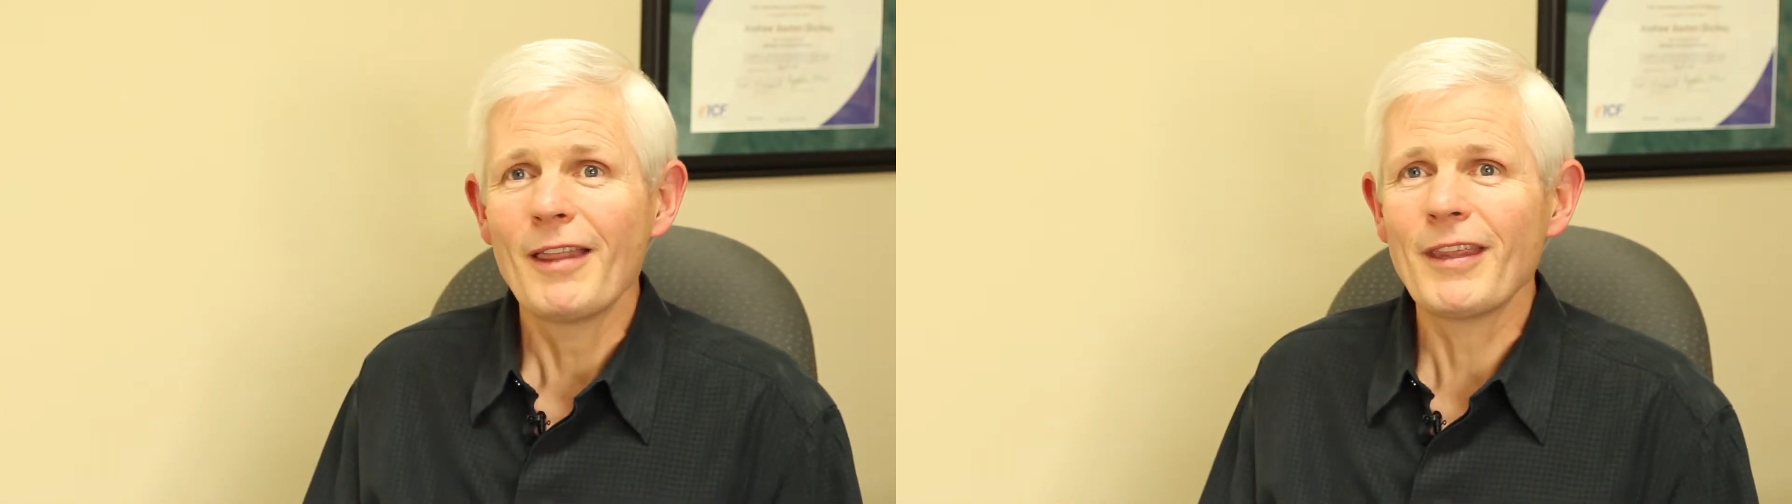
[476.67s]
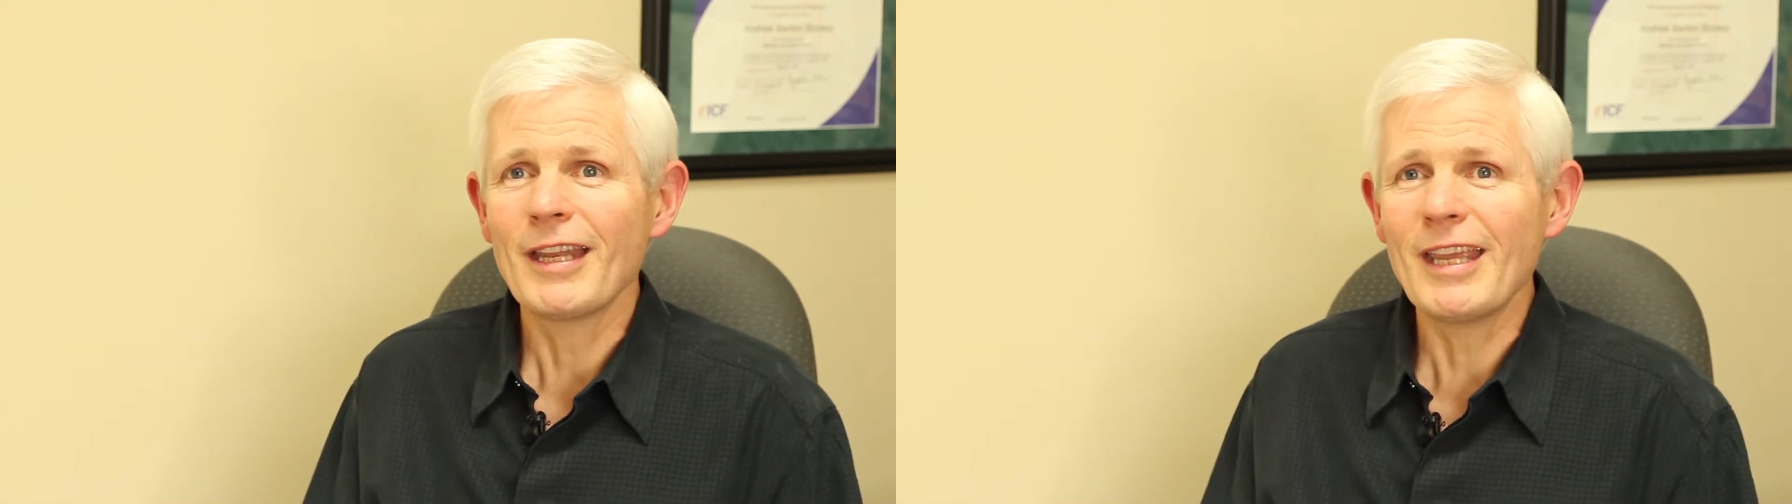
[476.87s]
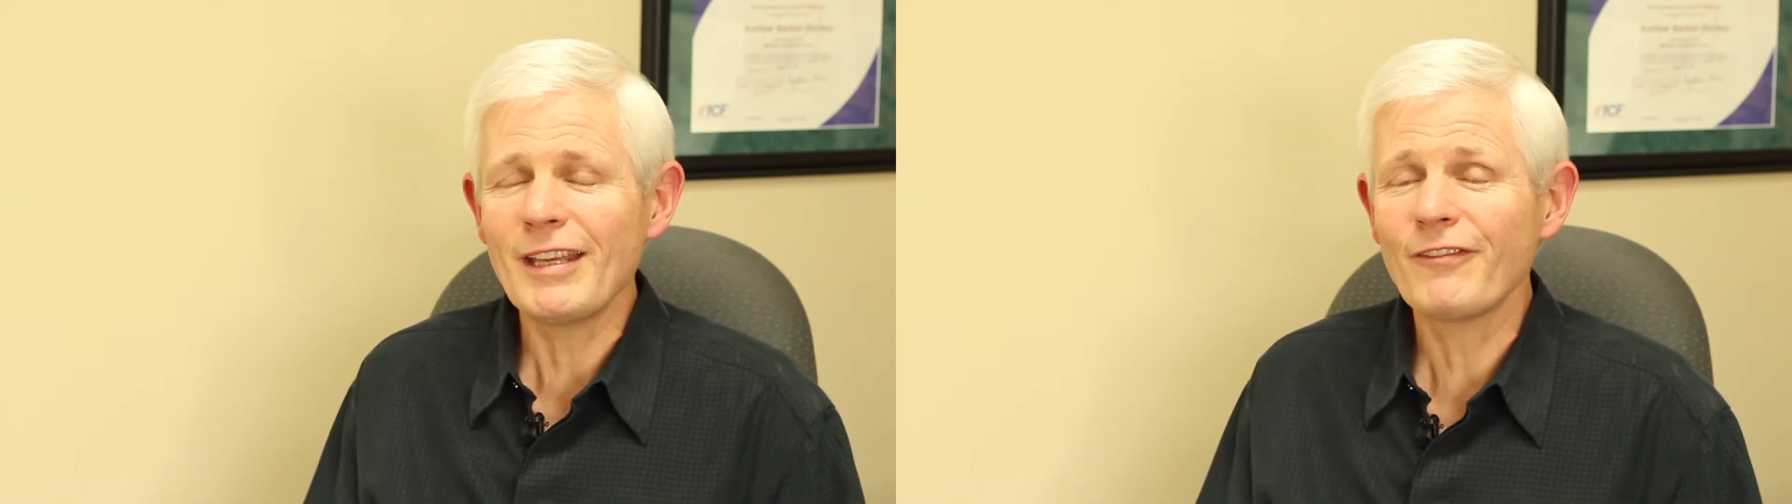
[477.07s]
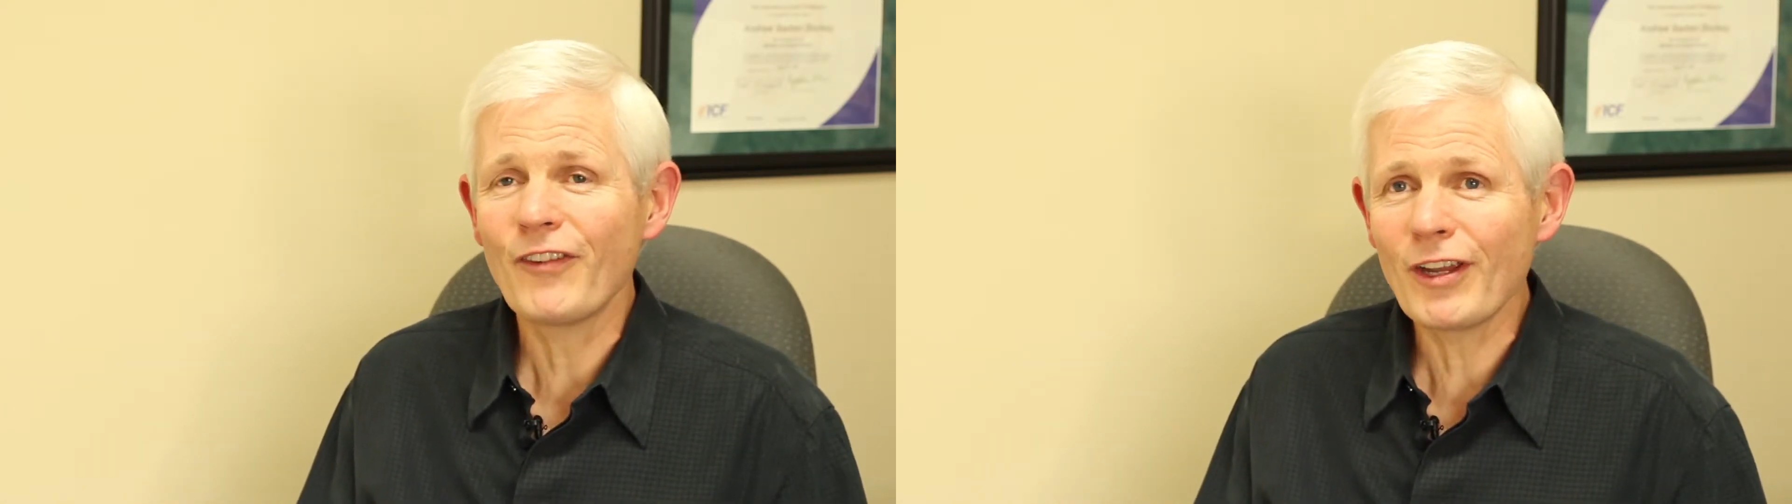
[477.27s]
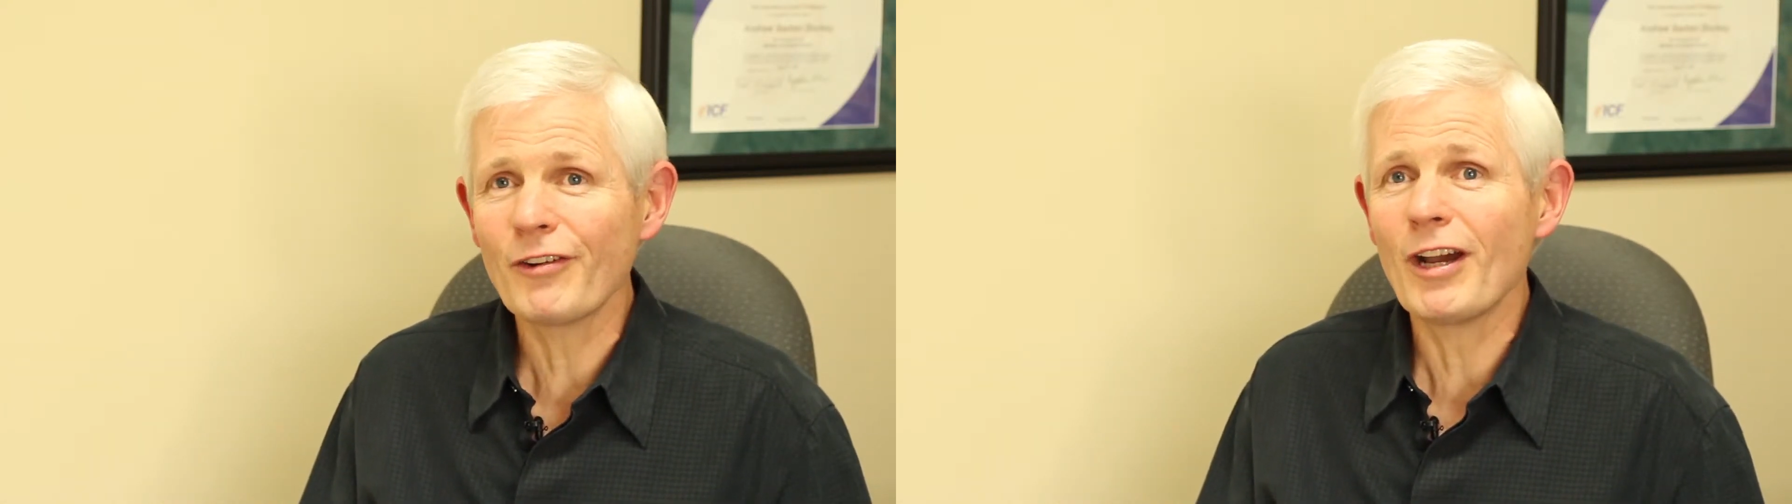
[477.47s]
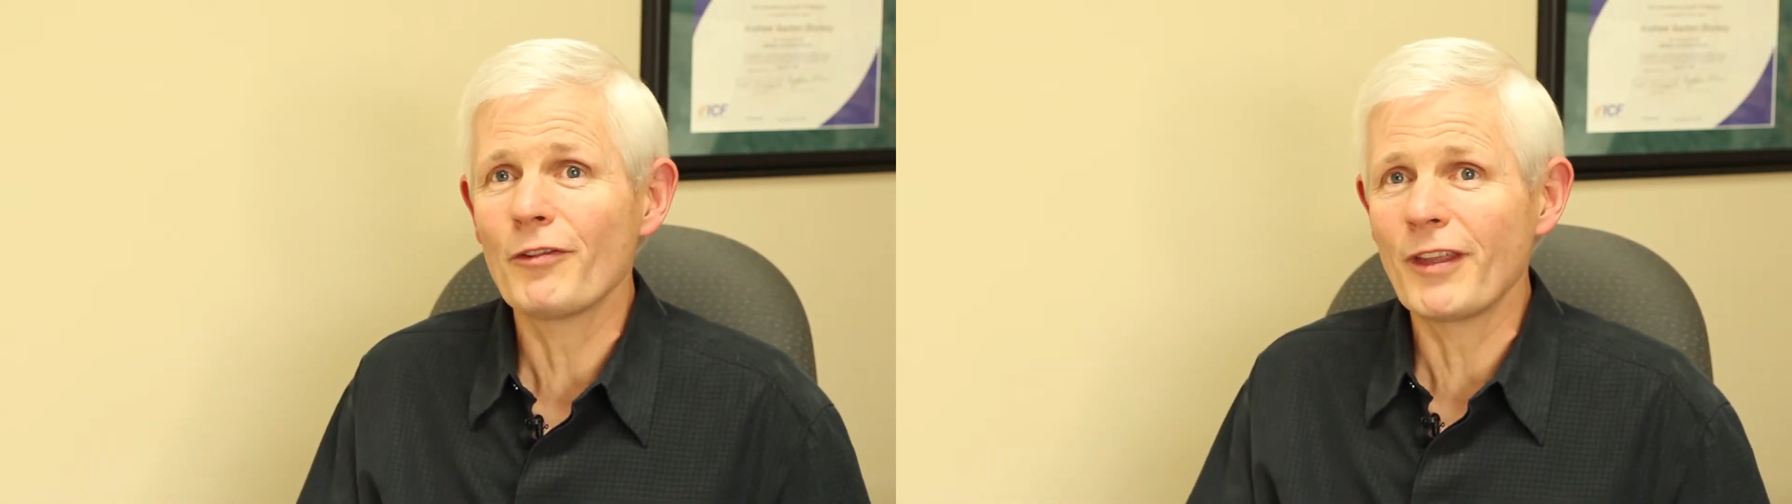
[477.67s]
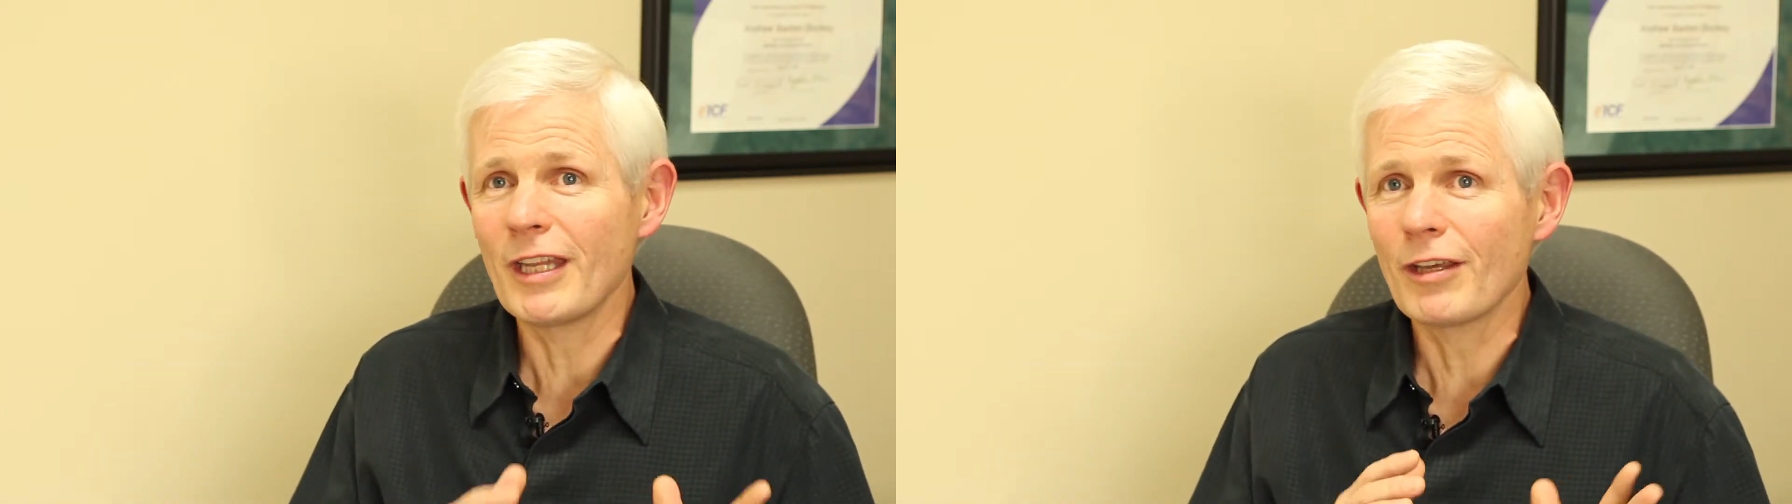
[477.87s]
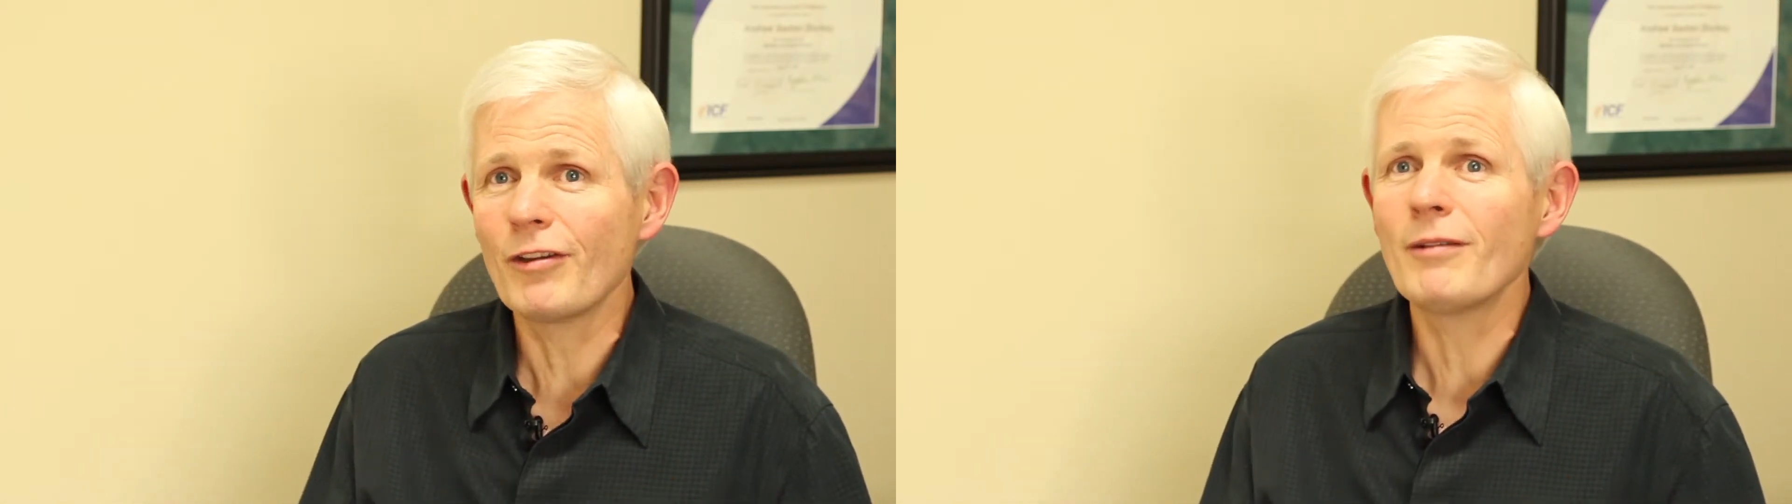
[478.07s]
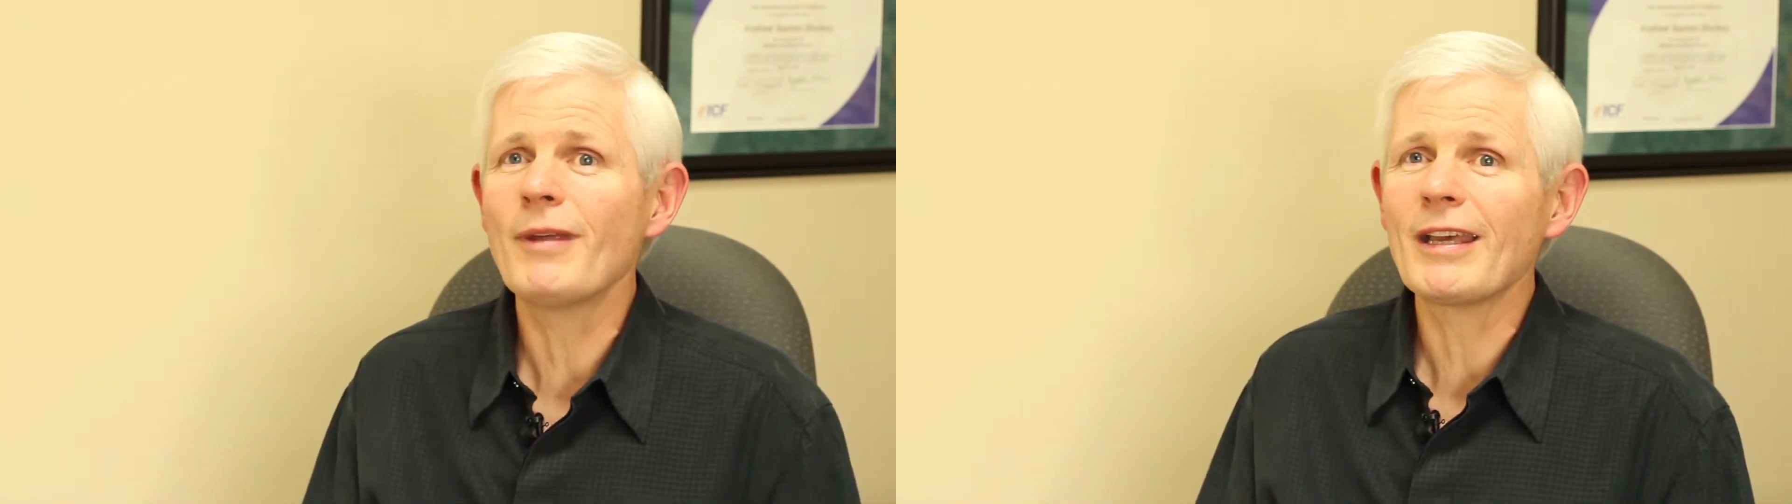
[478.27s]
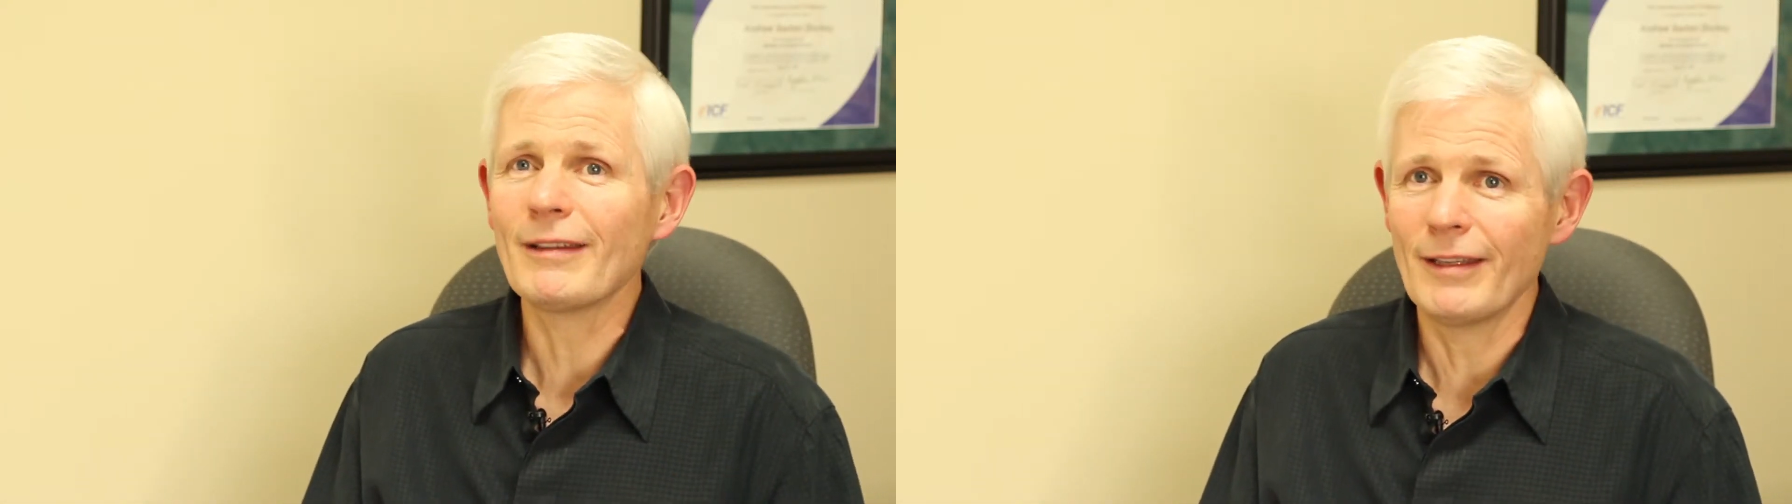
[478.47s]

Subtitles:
that he'd figured out that he couldn't make